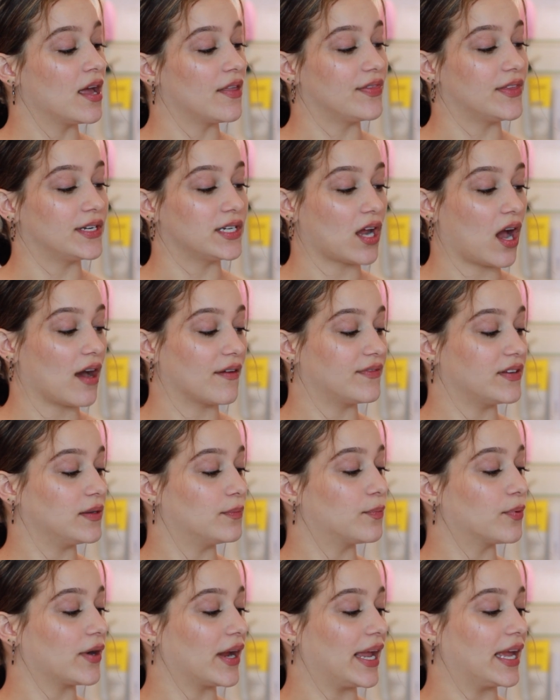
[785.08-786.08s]
the
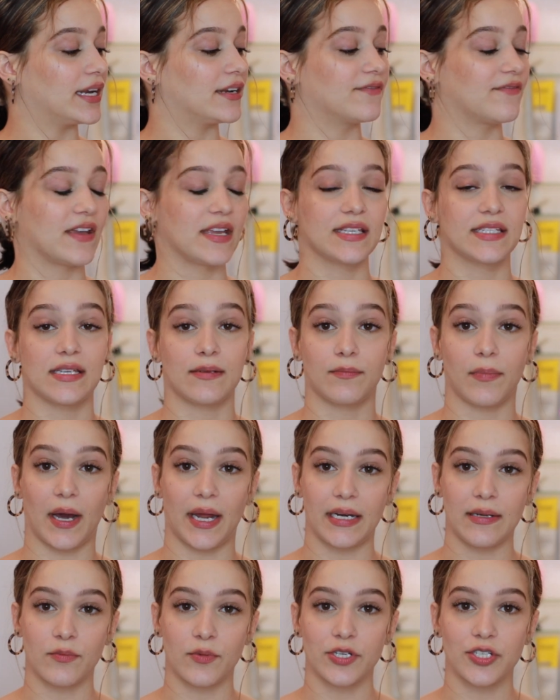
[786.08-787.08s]
Navi brand face and
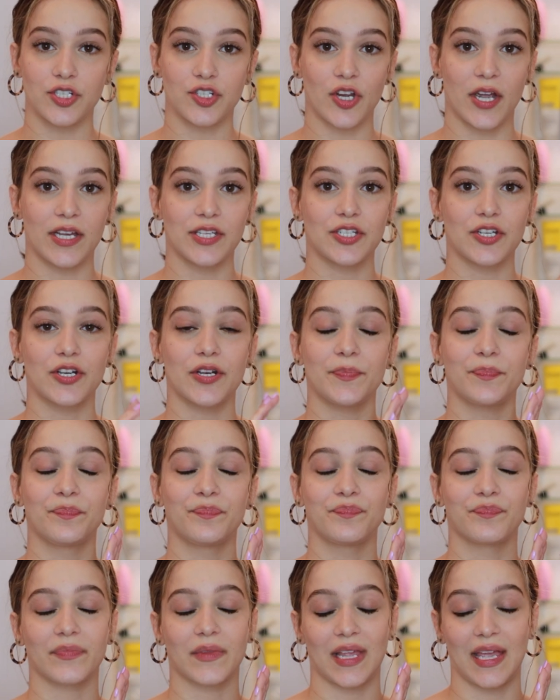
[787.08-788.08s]
body moisturizer.
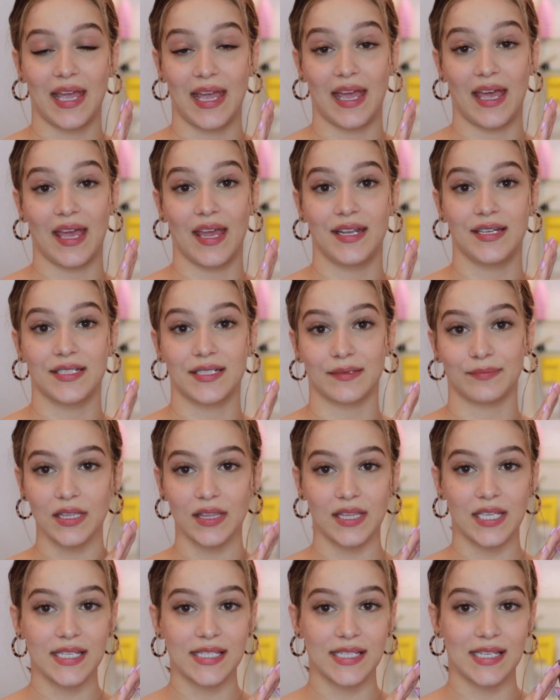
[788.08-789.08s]
And
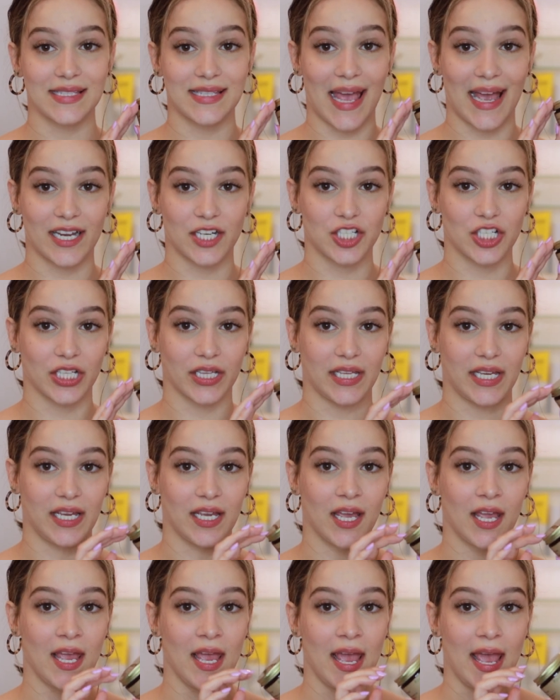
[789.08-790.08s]
this is
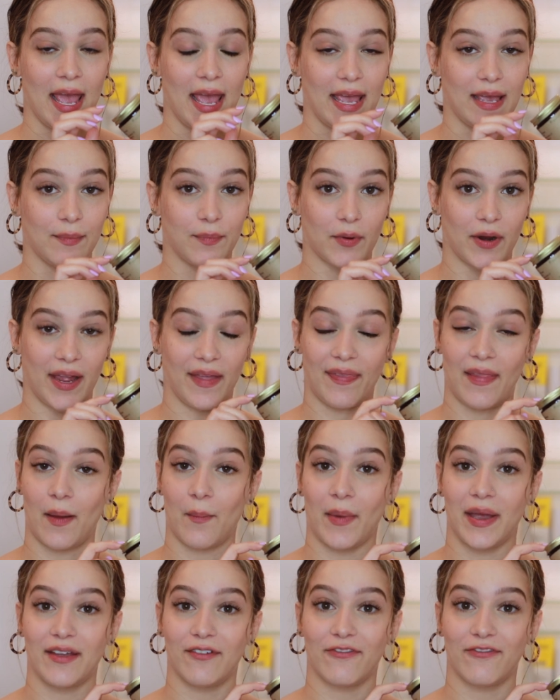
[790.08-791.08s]
actually a brand that
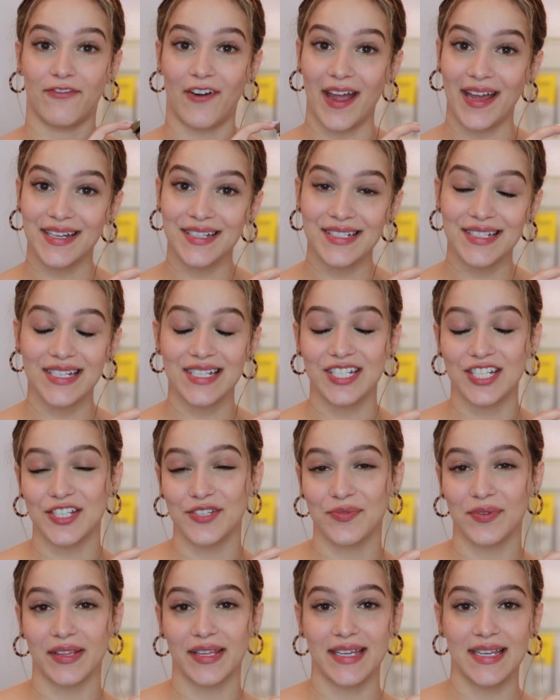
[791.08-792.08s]
my friend
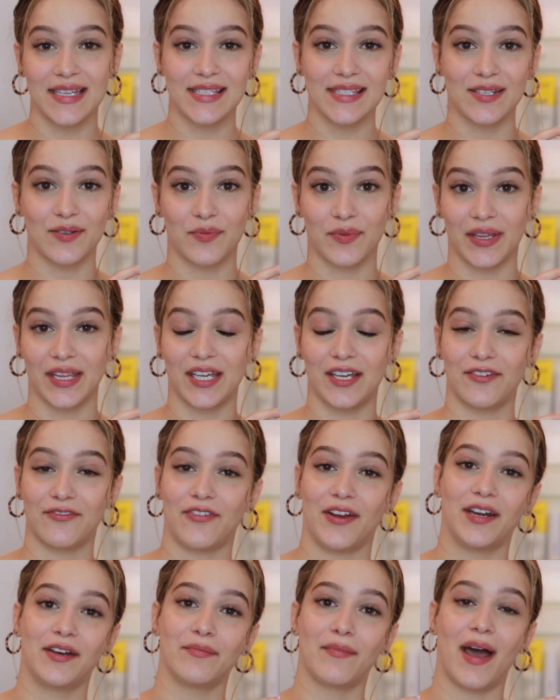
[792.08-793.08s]
just released, a really good
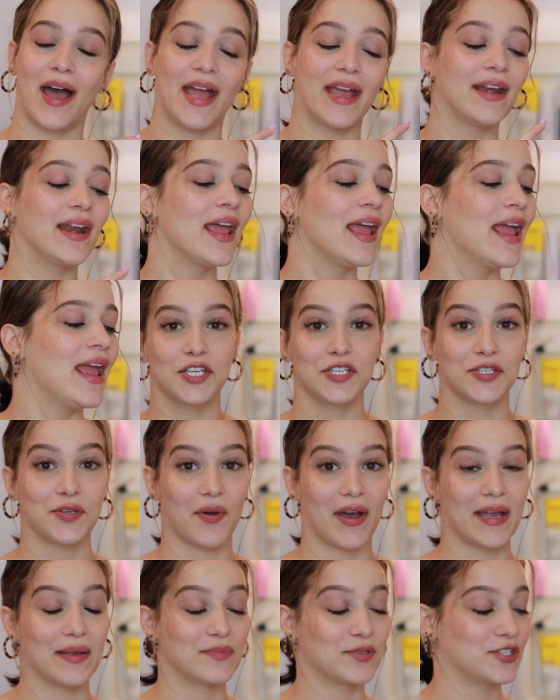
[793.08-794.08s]
friend of mine. So
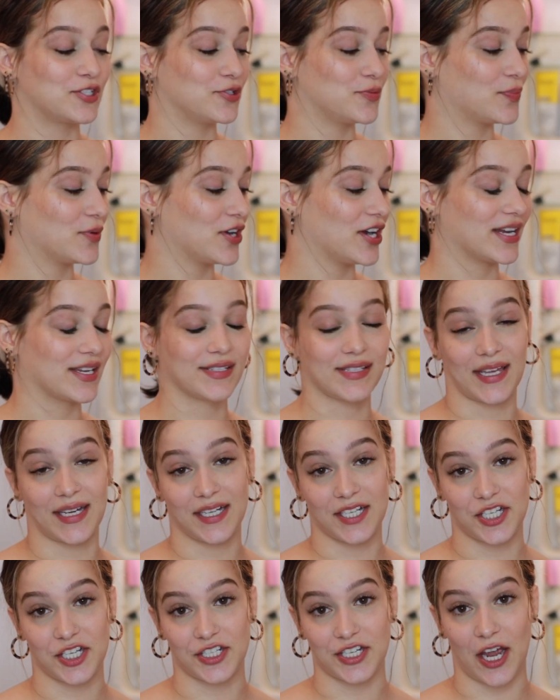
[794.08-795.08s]
I'm super
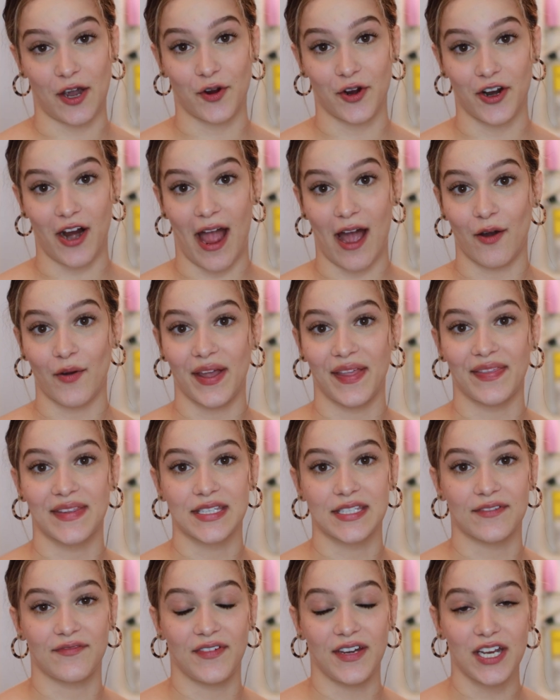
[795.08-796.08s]
excited to shout her out in
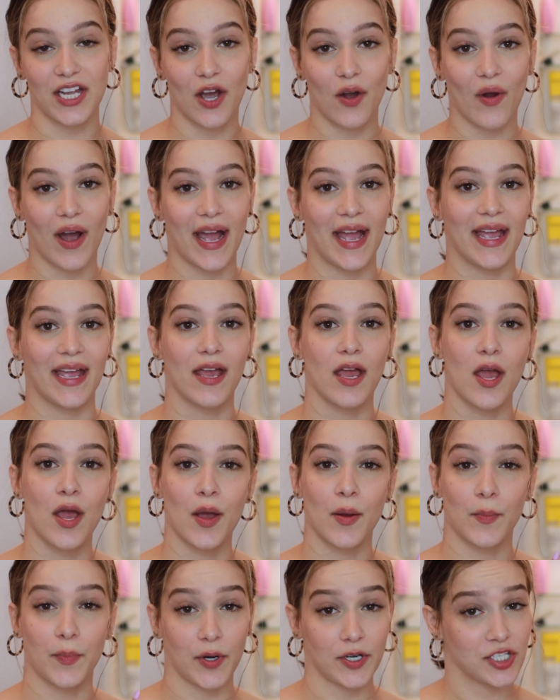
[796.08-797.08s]
this video. I
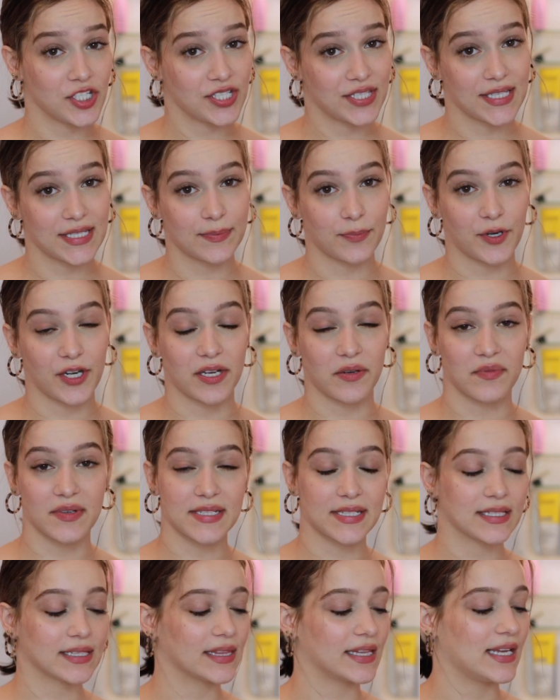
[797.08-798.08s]
purchased this pretty
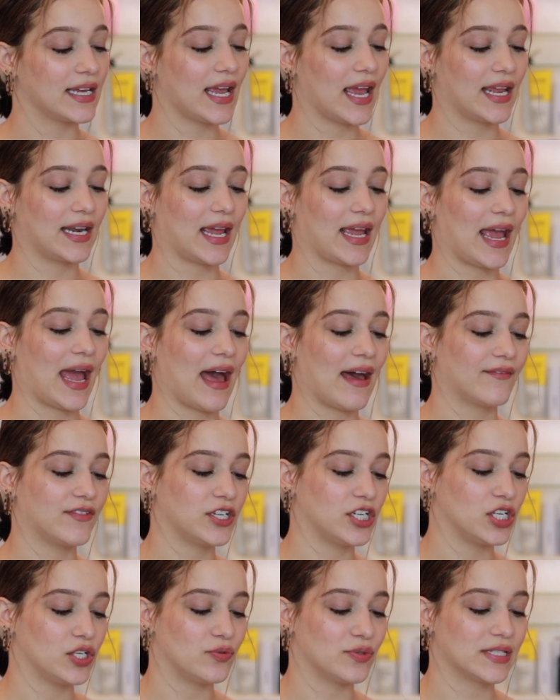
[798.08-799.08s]
recently and I
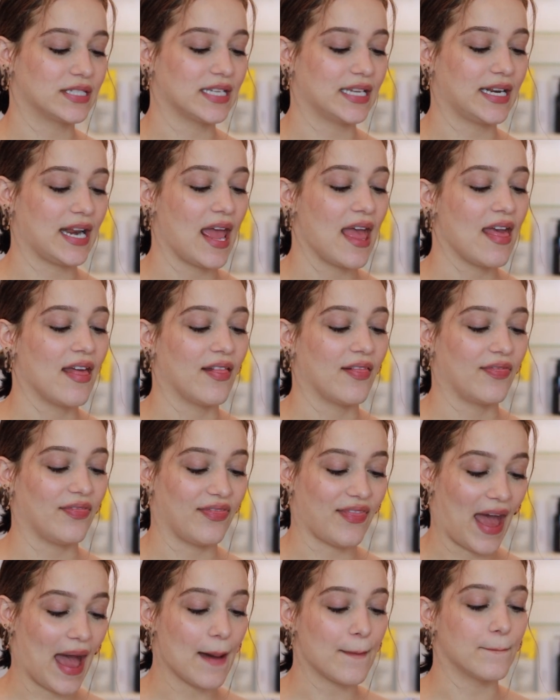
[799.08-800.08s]
haven't used it
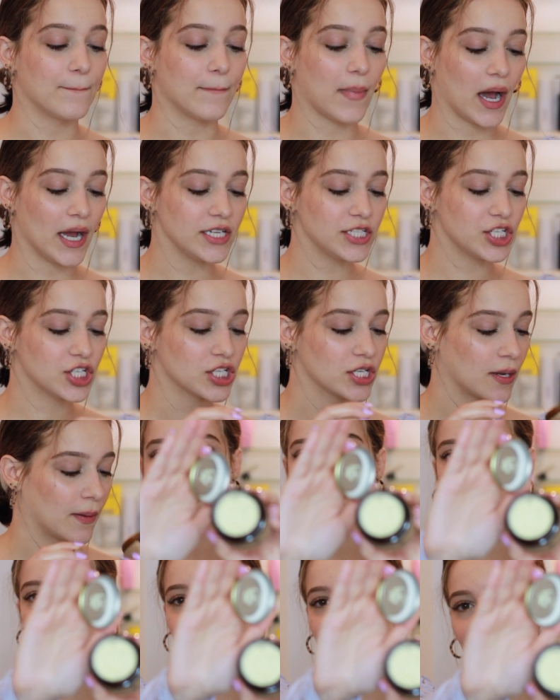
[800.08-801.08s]
that much,
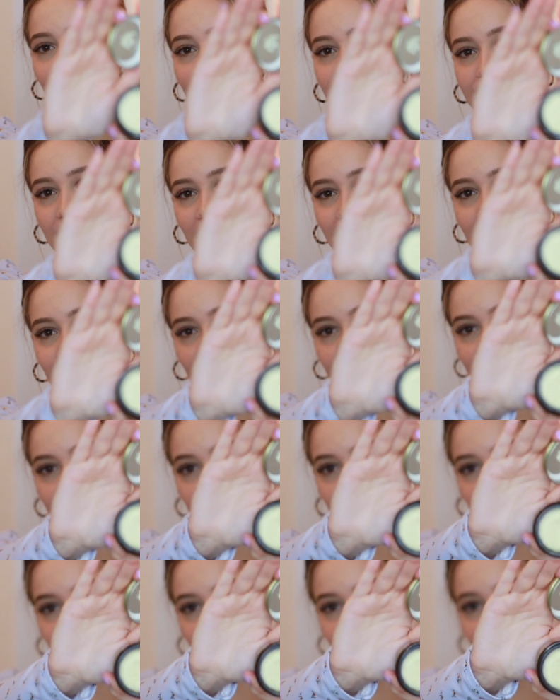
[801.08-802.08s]
but it has a
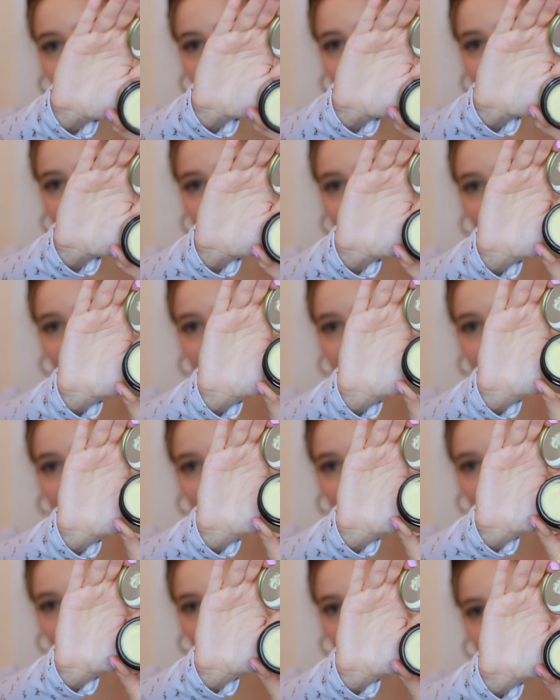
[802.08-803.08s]
nice earthy scent
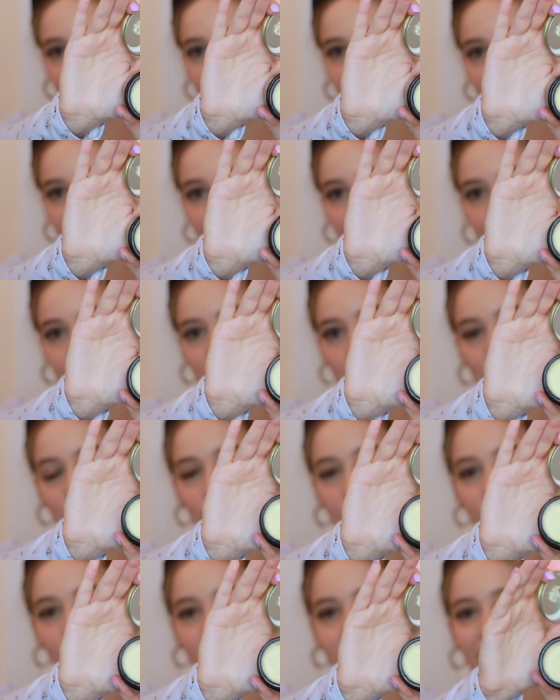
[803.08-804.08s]
and it just is a
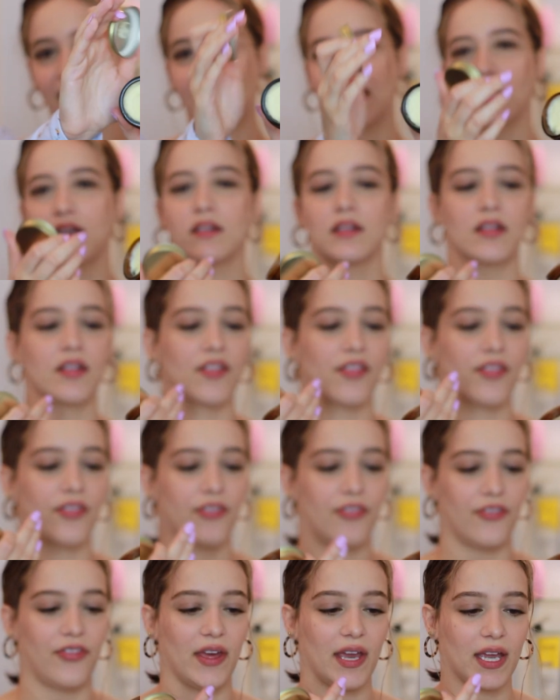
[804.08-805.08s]
beautiful like
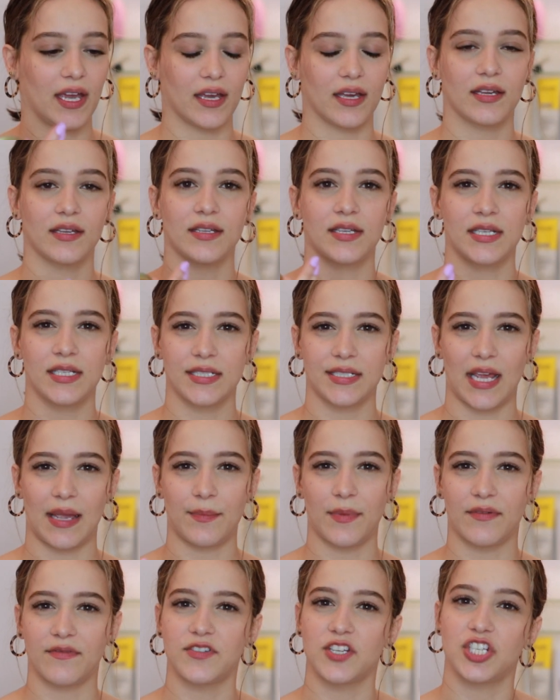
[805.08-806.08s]
thick
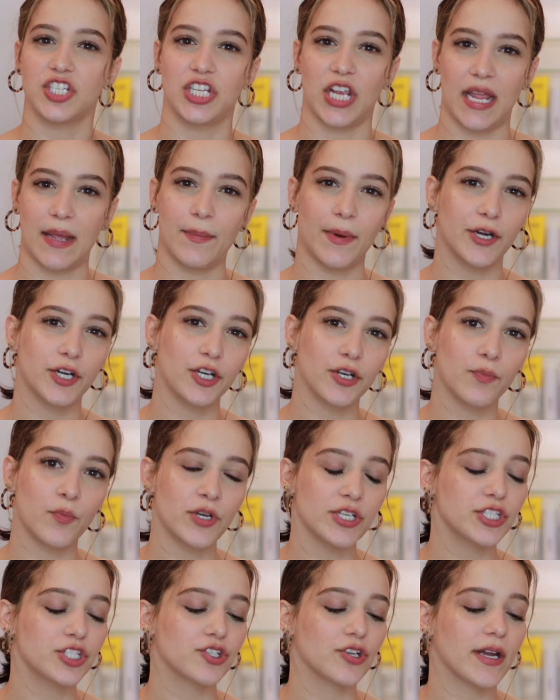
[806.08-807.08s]
type of shea butter
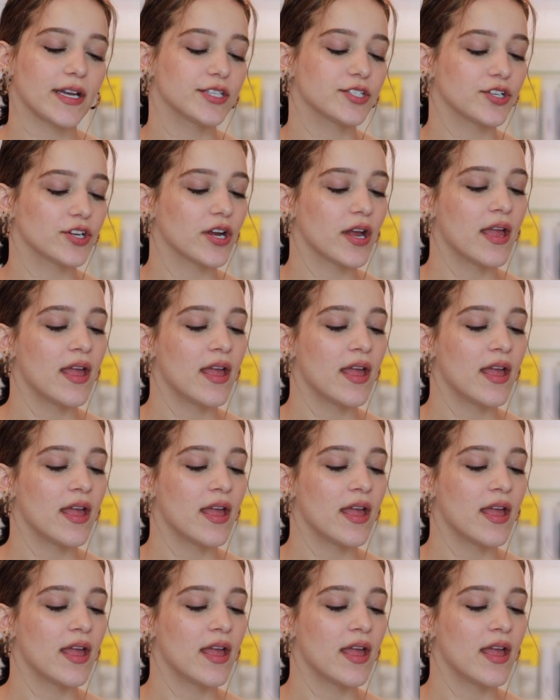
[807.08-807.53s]
moisturizer